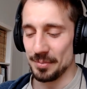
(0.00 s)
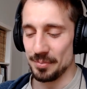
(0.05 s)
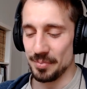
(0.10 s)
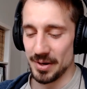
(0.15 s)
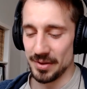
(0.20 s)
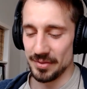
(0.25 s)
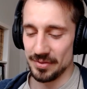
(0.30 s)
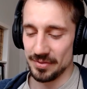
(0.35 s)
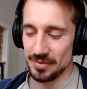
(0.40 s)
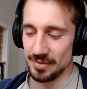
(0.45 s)

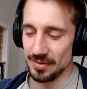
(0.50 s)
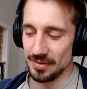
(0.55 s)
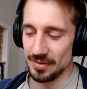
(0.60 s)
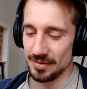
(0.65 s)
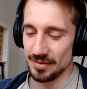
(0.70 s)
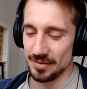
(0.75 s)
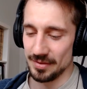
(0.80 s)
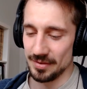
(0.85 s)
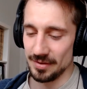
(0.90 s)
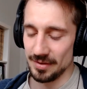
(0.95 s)
But
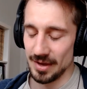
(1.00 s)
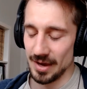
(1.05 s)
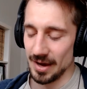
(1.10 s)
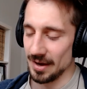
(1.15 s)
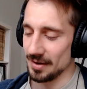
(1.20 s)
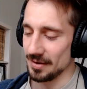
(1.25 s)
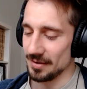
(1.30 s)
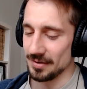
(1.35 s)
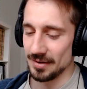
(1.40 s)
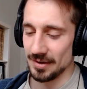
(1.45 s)

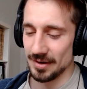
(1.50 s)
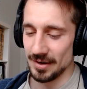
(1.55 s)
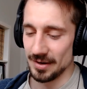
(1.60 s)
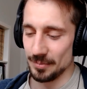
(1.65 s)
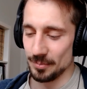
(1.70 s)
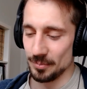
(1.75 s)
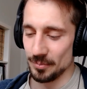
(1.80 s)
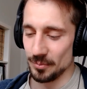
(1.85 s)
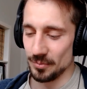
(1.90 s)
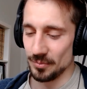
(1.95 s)
yeah,
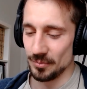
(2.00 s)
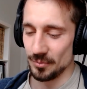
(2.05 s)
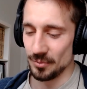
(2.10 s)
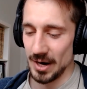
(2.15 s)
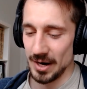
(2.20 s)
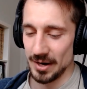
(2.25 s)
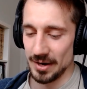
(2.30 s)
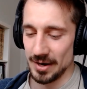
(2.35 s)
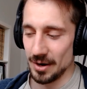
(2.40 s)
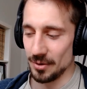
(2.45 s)

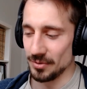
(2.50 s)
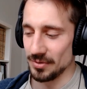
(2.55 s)
right now,